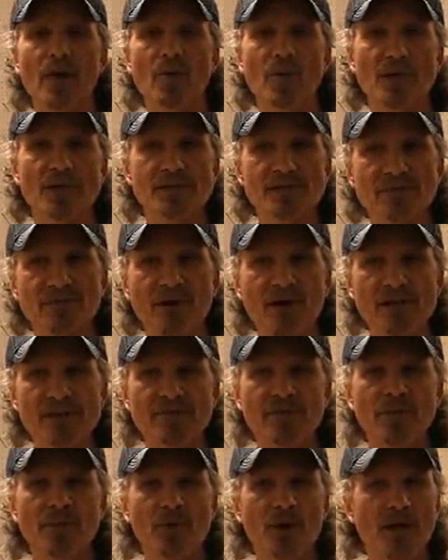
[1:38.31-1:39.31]
Whereas the
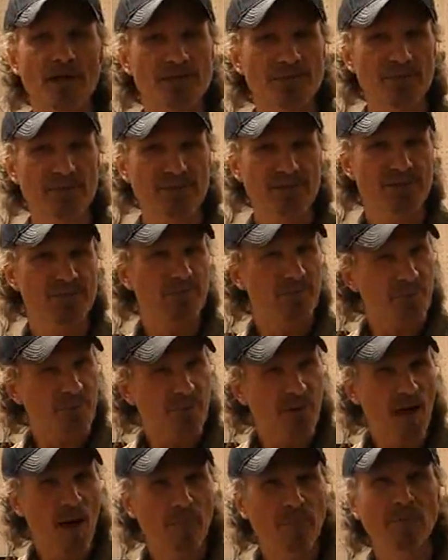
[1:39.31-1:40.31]
phosphor bronze, which is
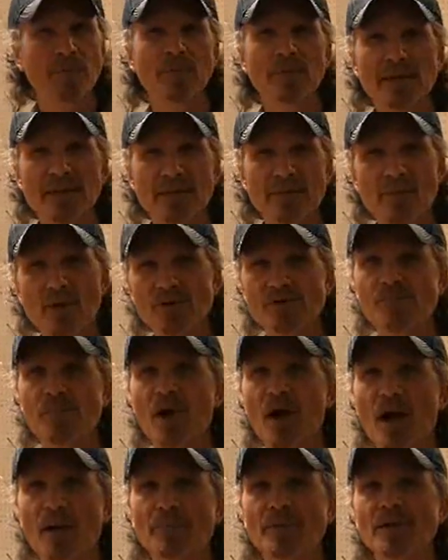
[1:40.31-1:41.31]
probably the most
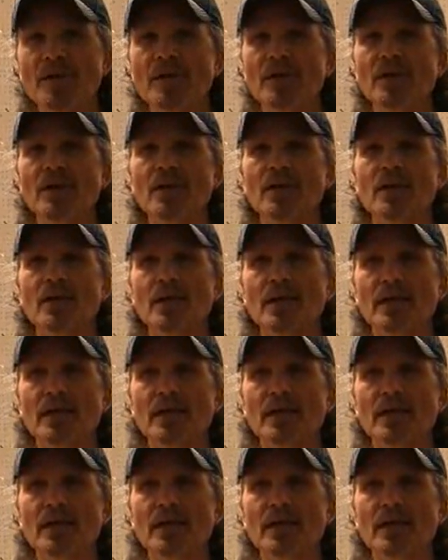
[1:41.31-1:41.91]
popular,